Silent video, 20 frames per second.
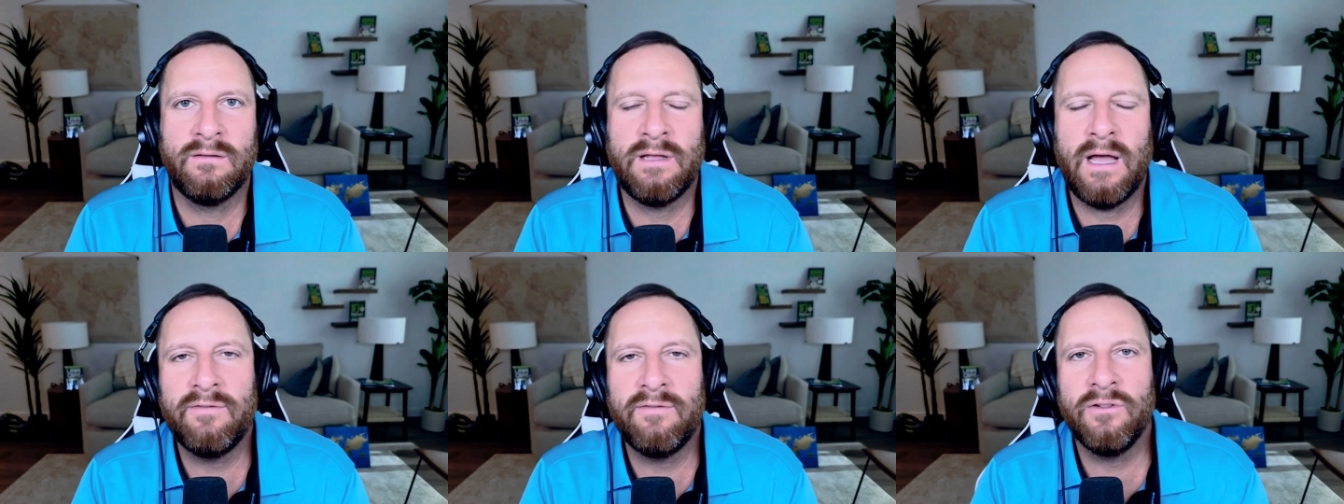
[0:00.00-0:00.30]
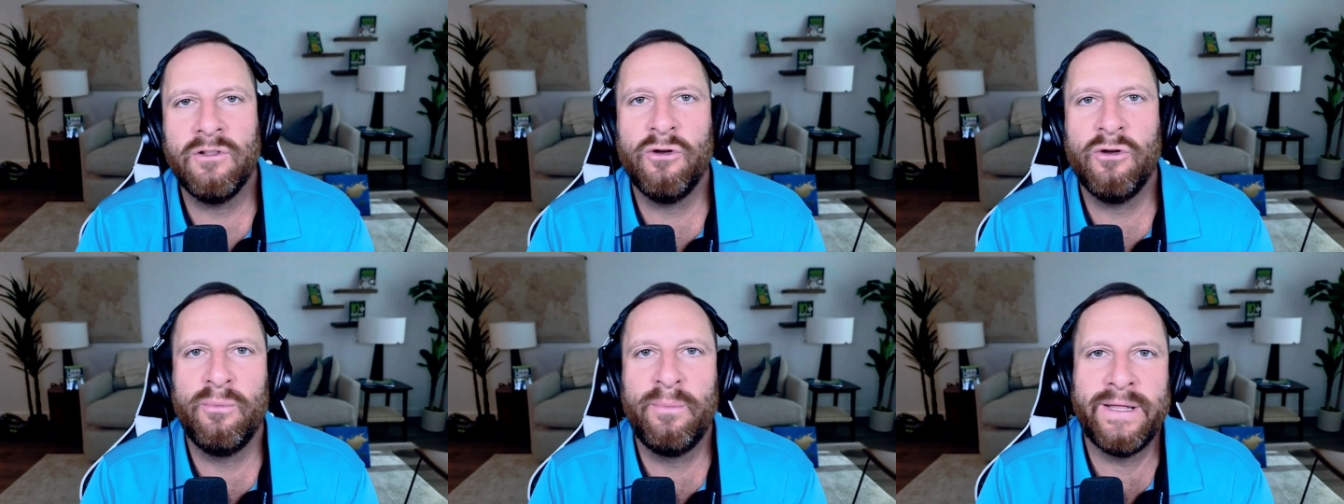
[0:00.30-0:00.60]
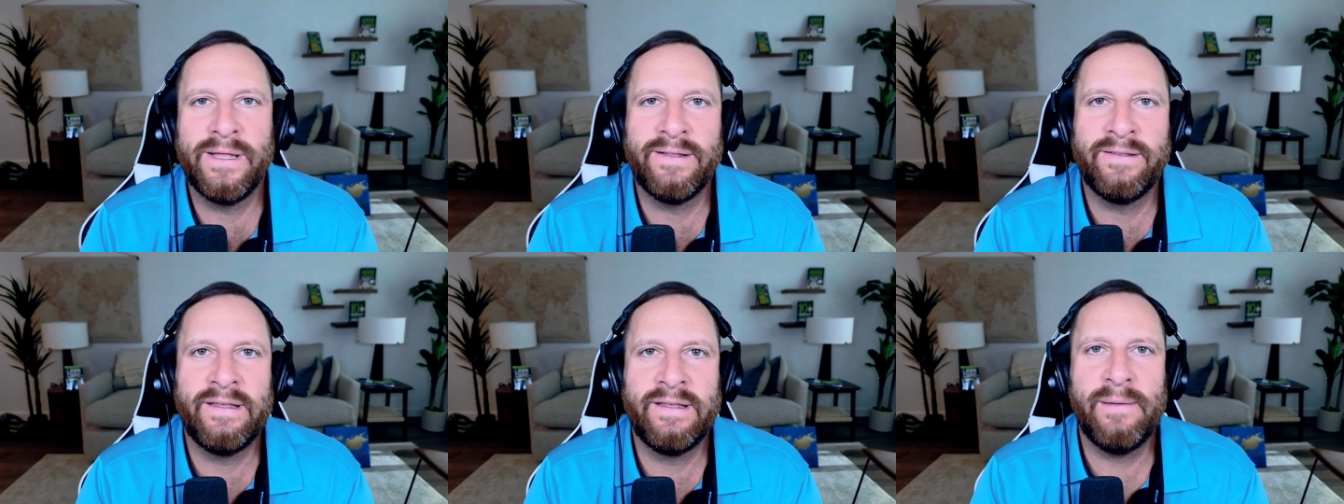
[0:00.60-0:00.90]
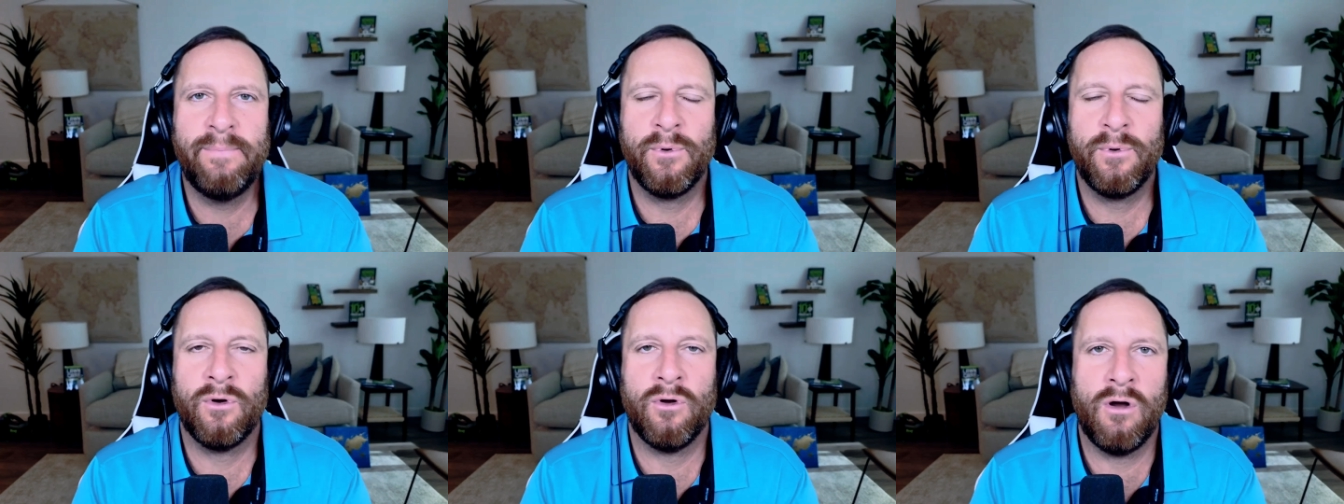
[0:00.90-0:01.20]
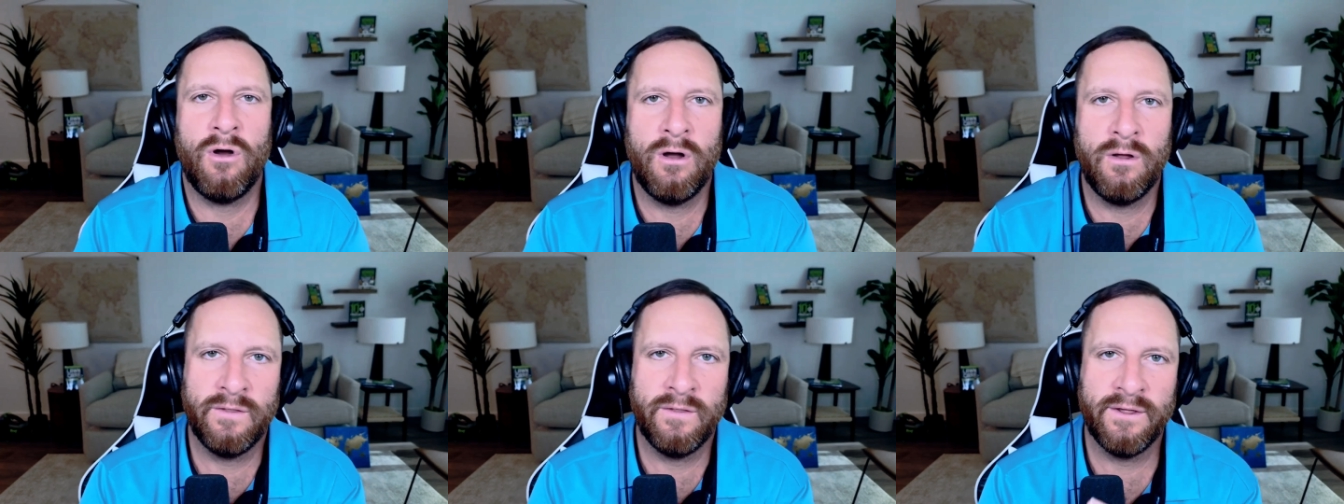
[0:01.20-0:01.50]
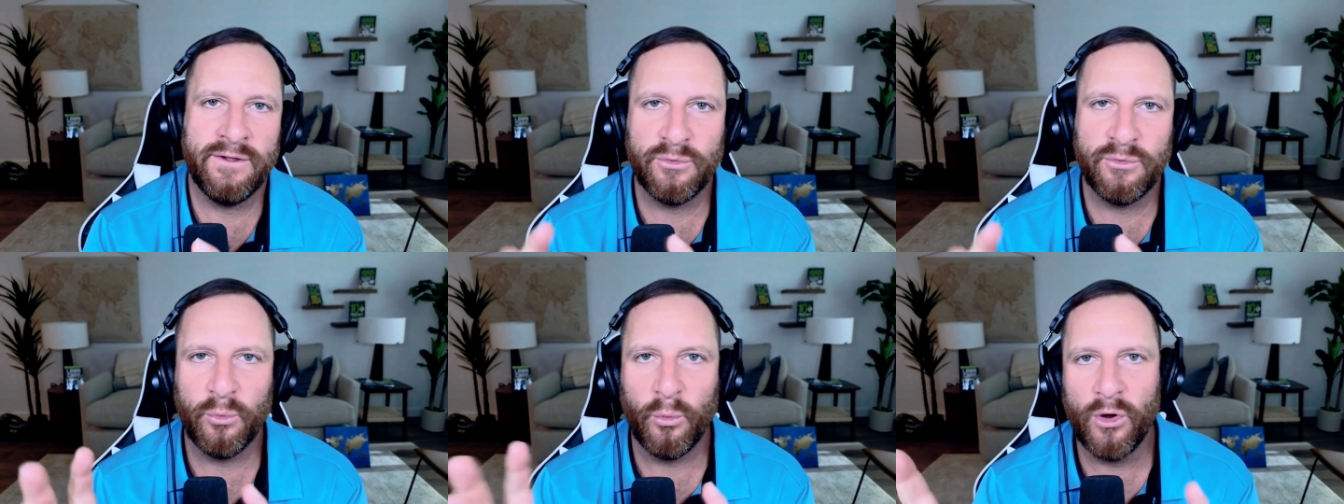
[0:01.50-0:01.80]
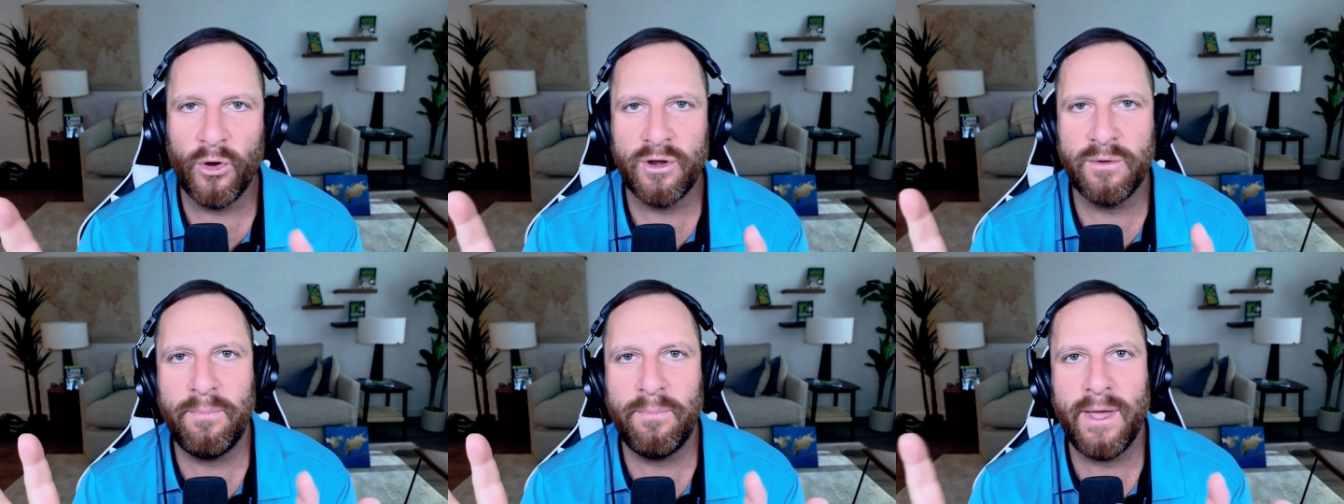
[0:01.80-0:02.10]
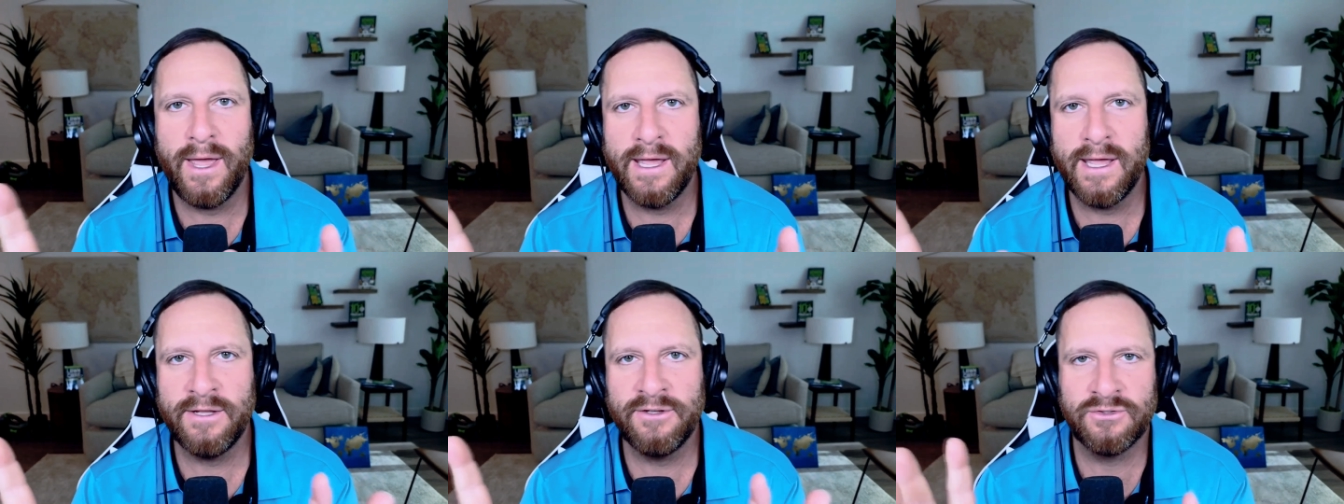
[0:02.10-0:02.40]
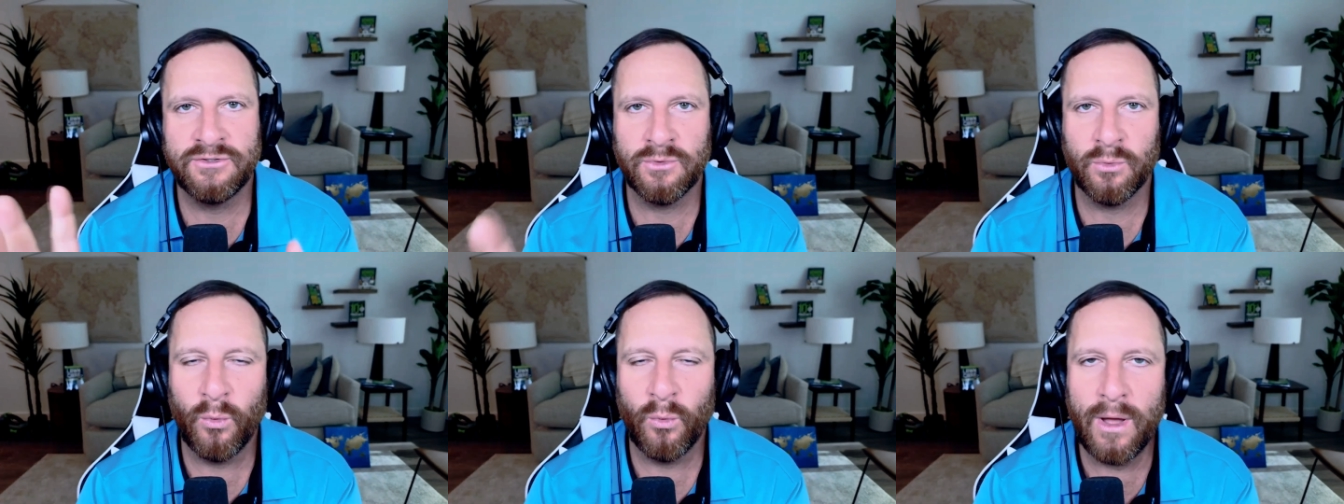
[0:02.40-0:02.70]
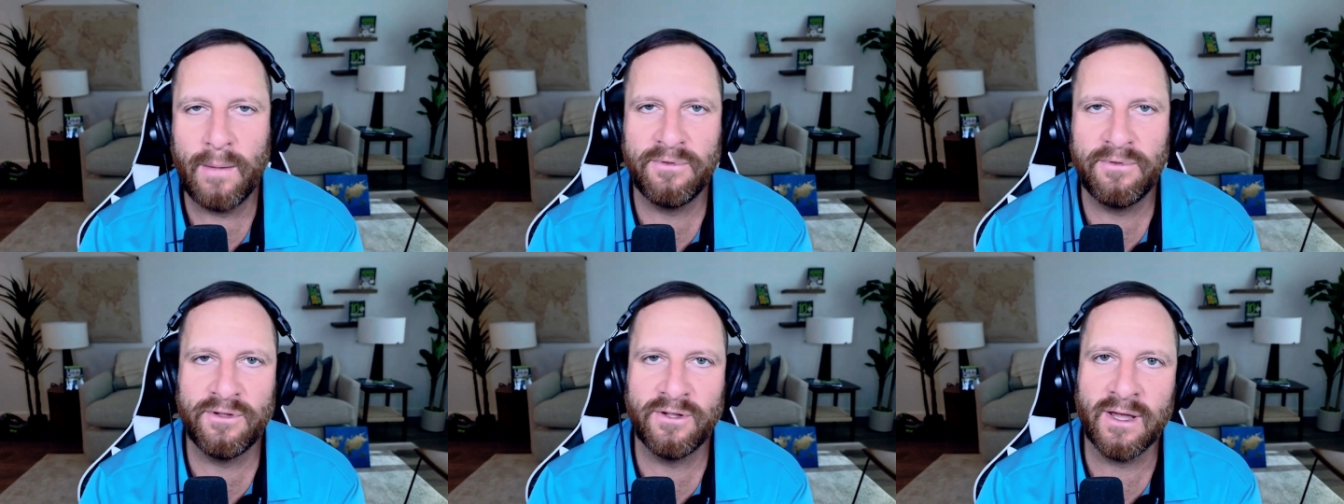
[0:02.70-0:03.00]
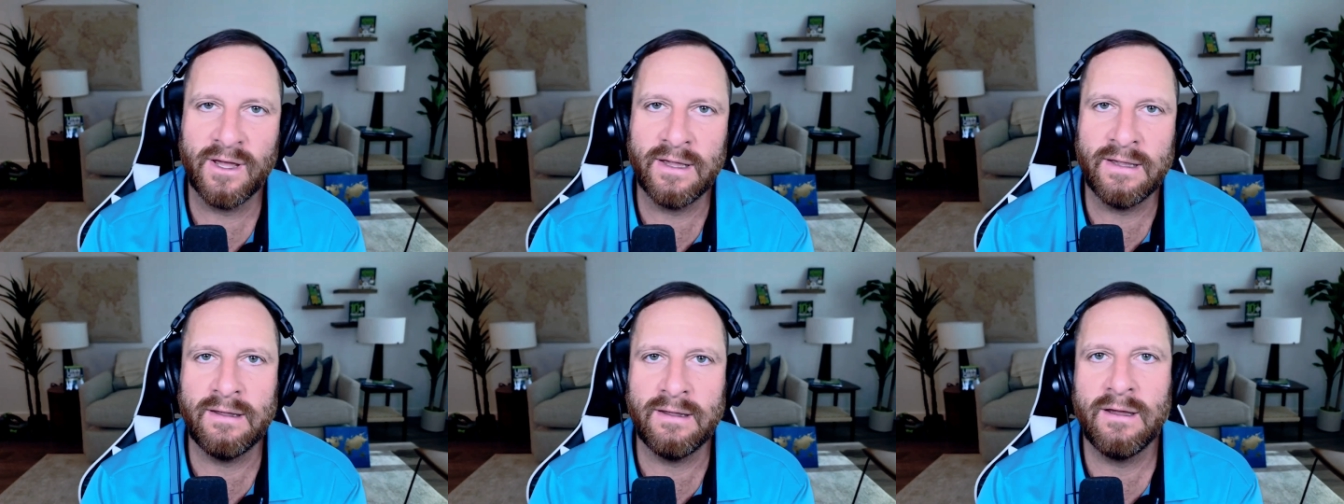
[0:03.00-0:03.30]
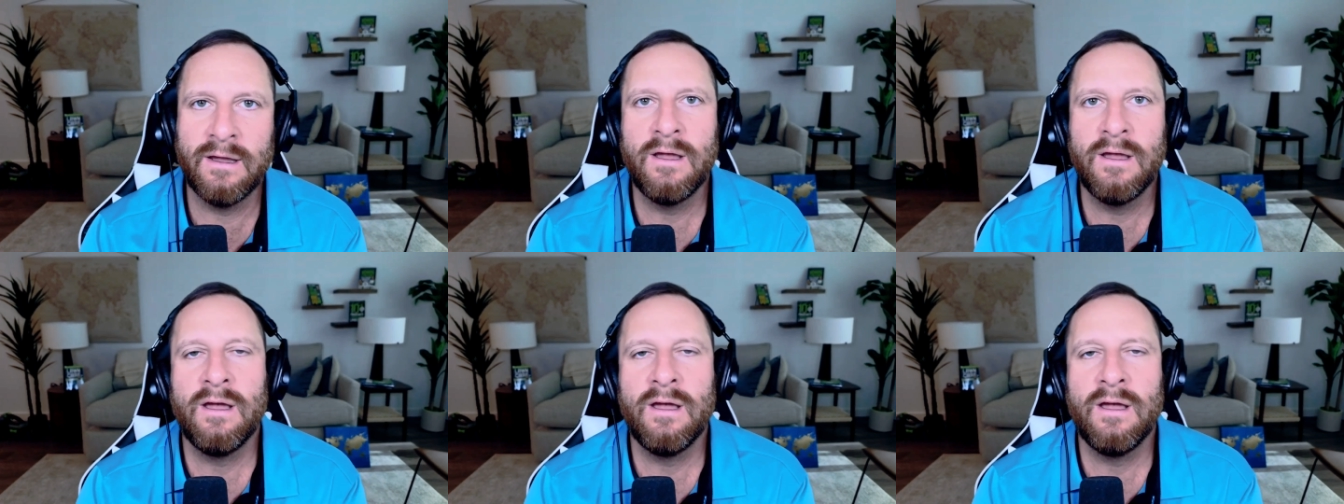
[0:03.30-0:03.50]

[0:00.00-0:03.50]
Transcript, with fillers: dive a little bit deeper on this one page website